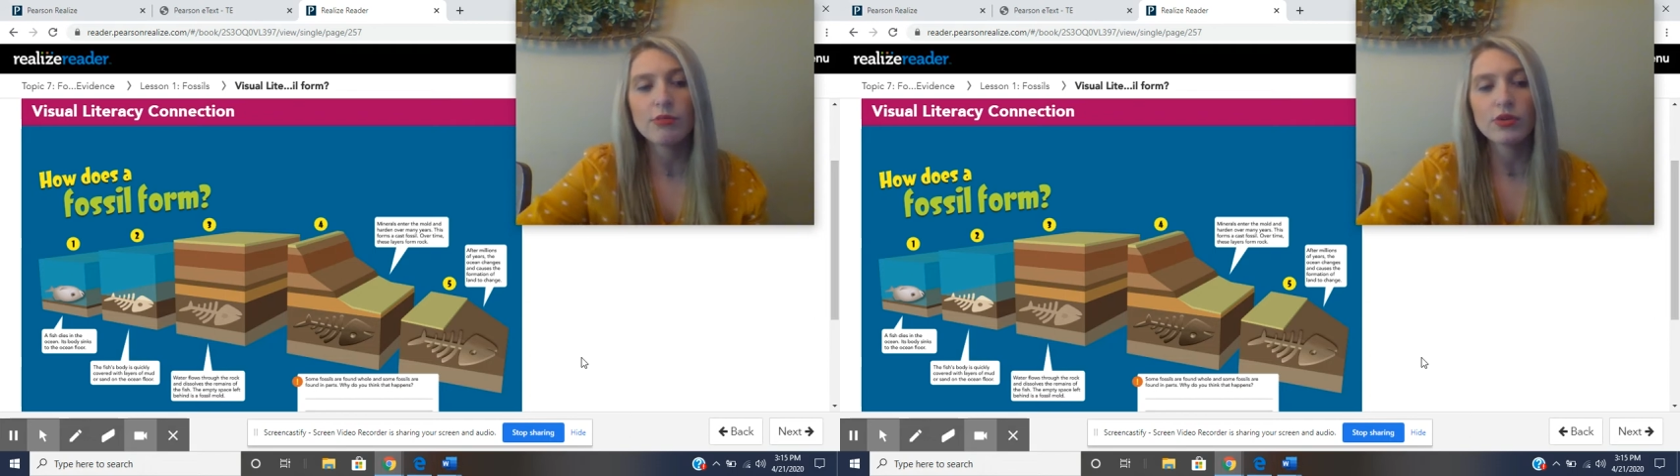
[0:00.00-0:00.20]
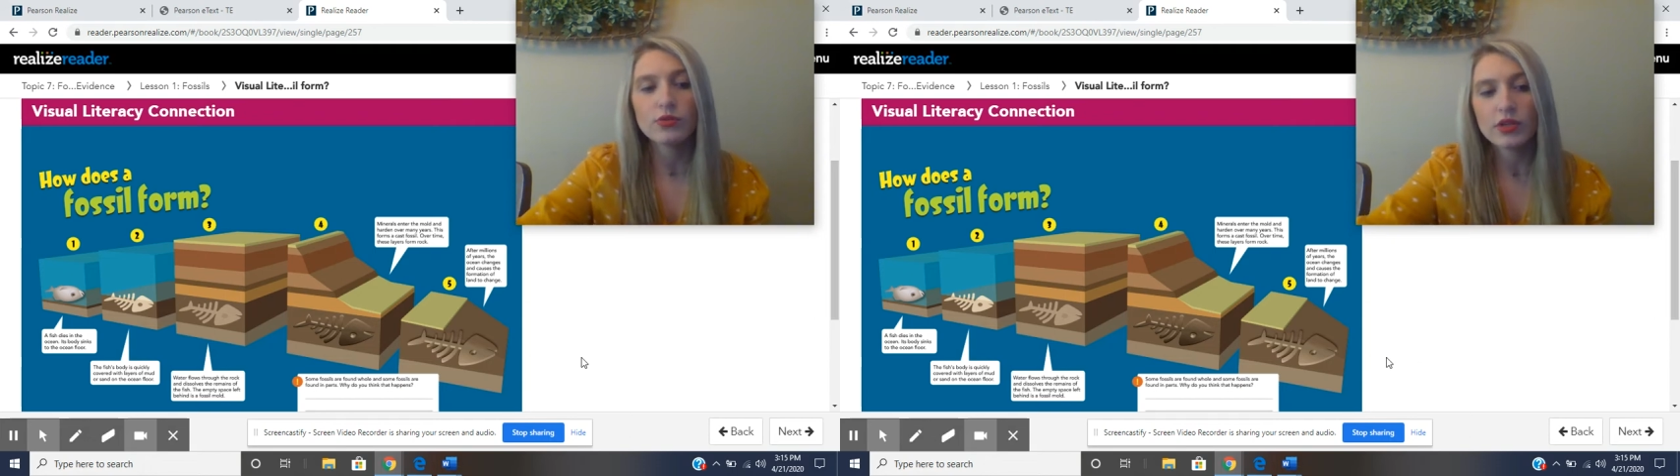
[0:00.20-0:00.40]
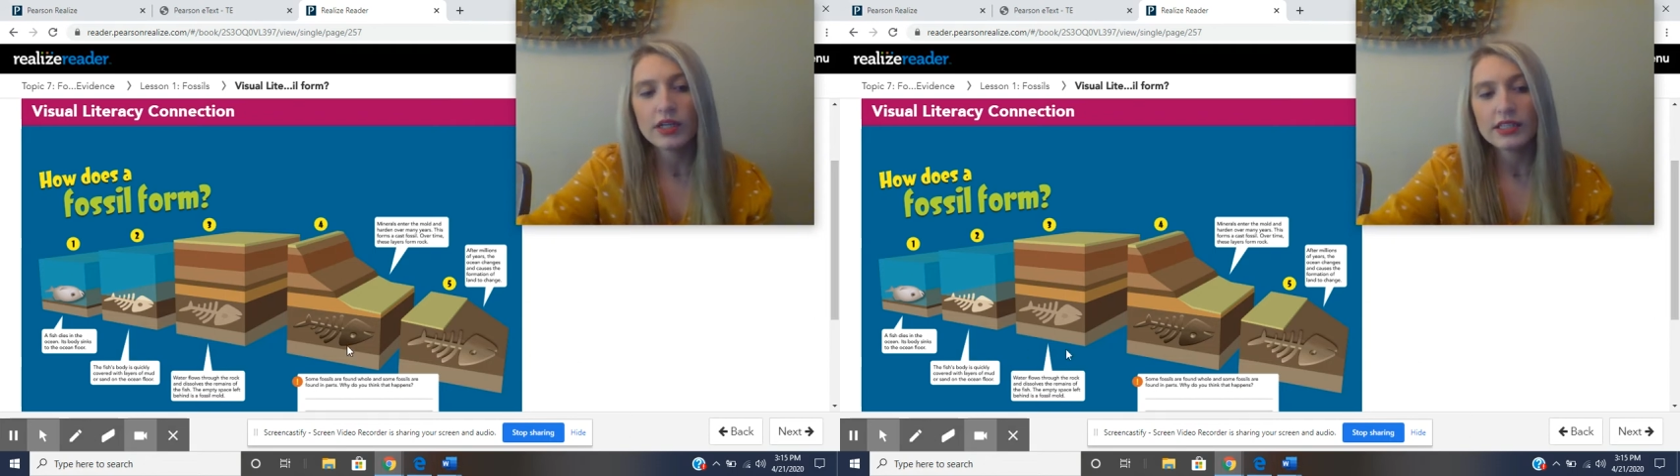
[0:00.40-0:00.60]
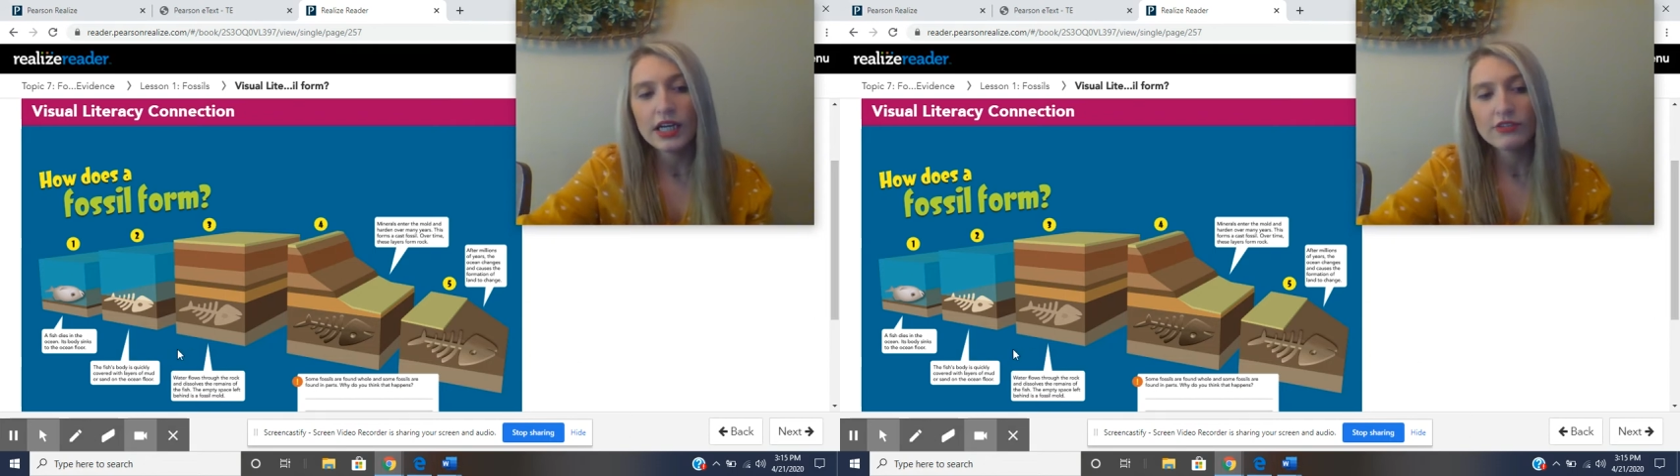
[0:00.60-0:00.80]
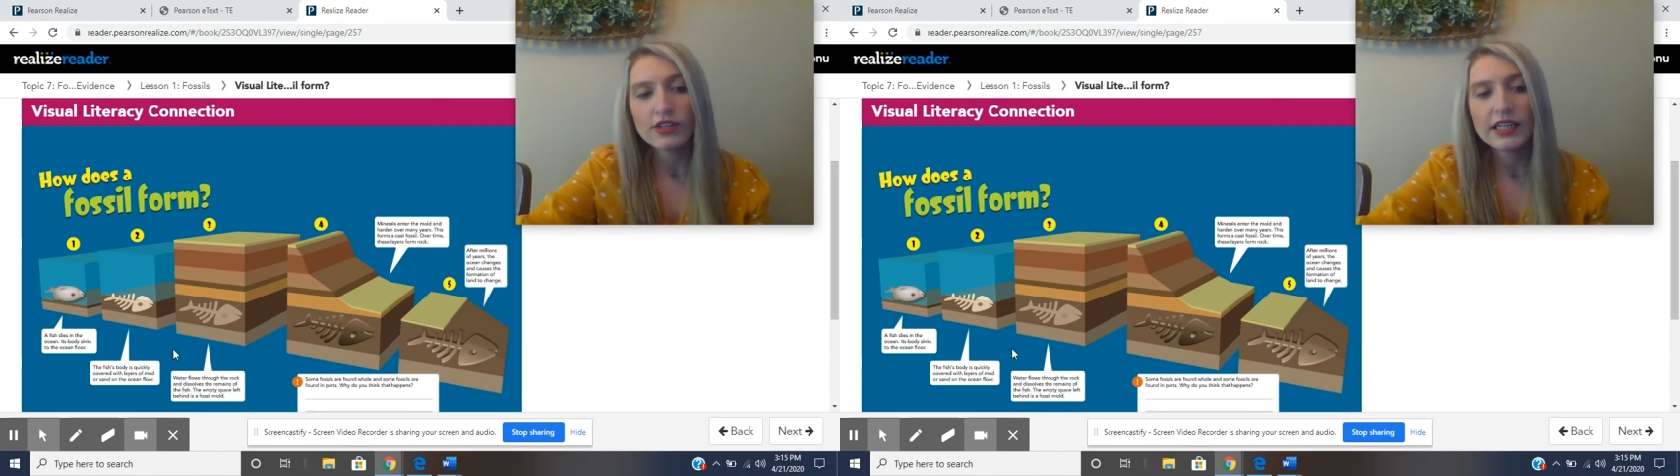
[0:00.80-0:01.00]
number
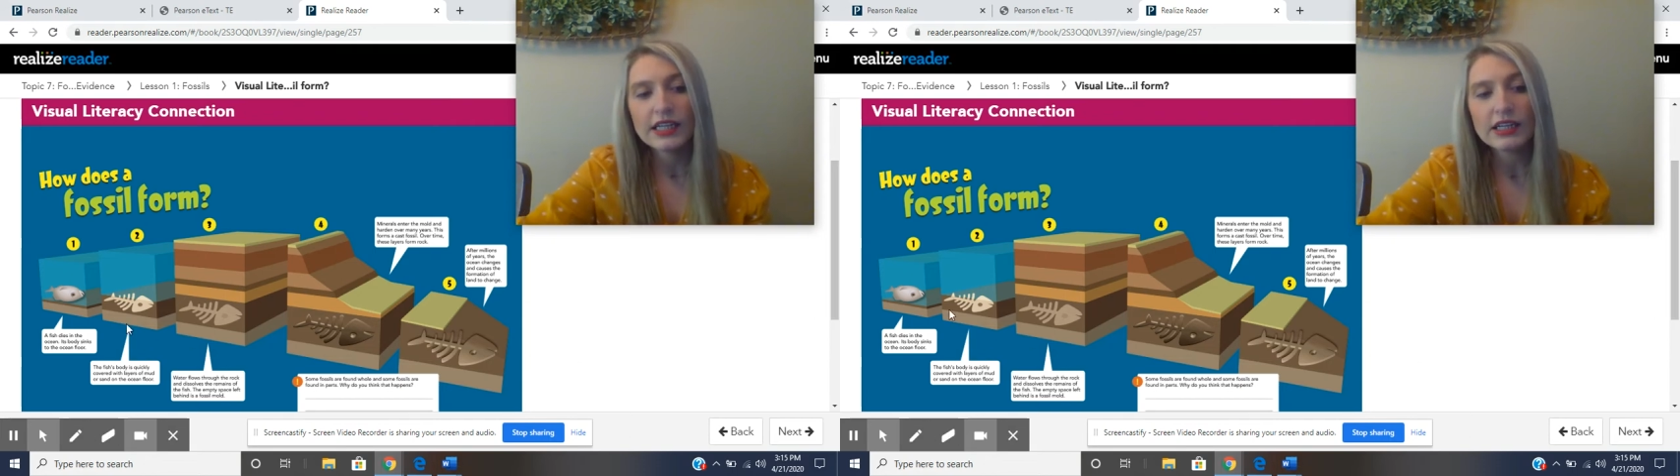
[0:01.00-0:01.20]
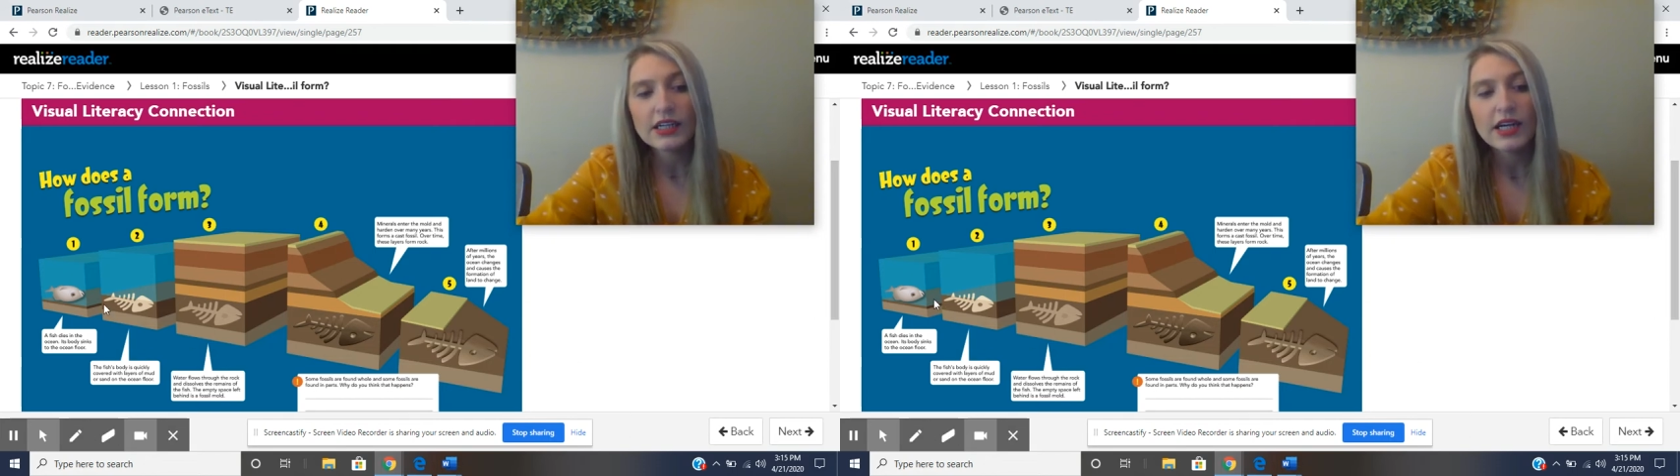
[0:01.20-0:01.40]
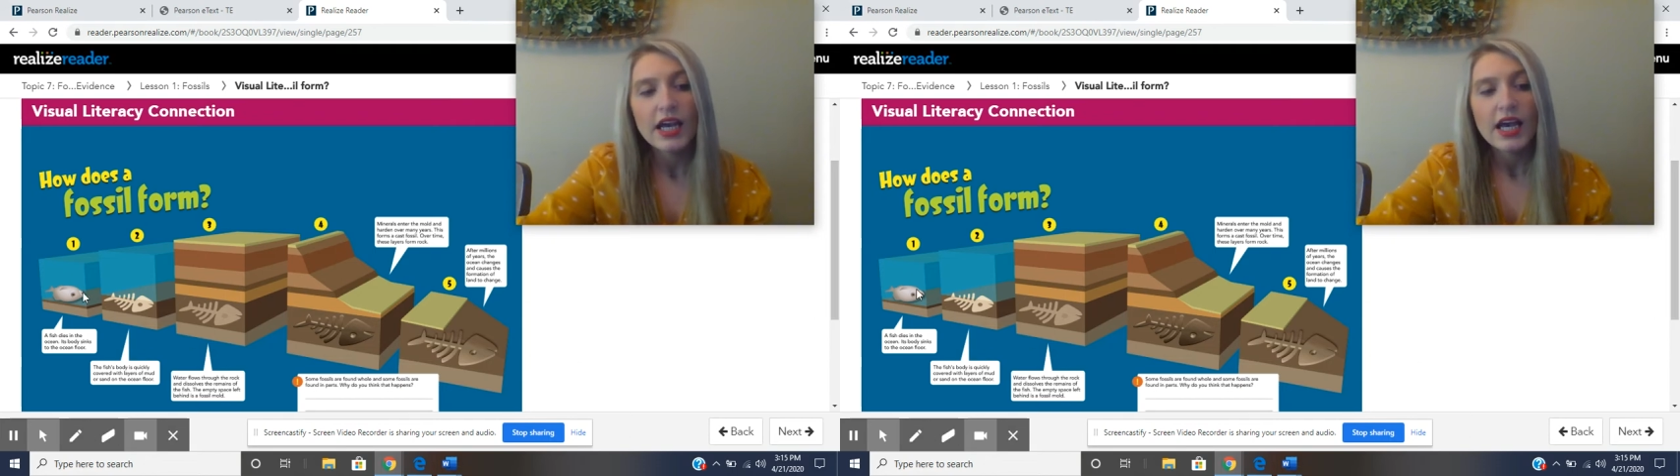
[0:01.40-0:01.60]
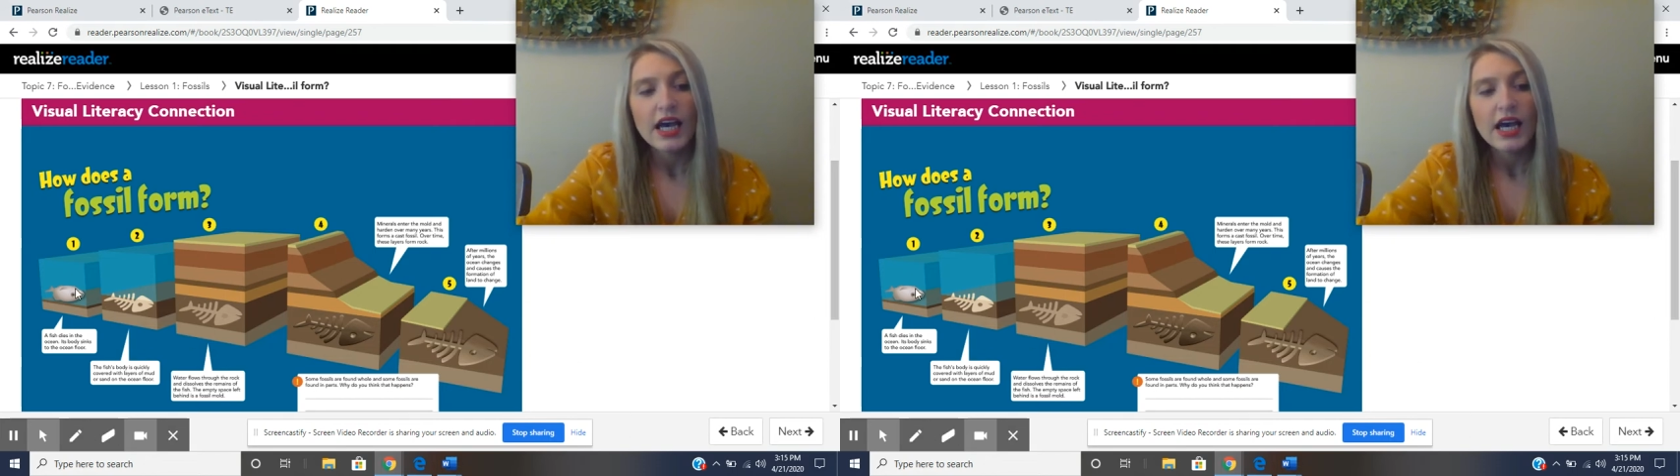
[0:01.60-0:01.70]
1 over here,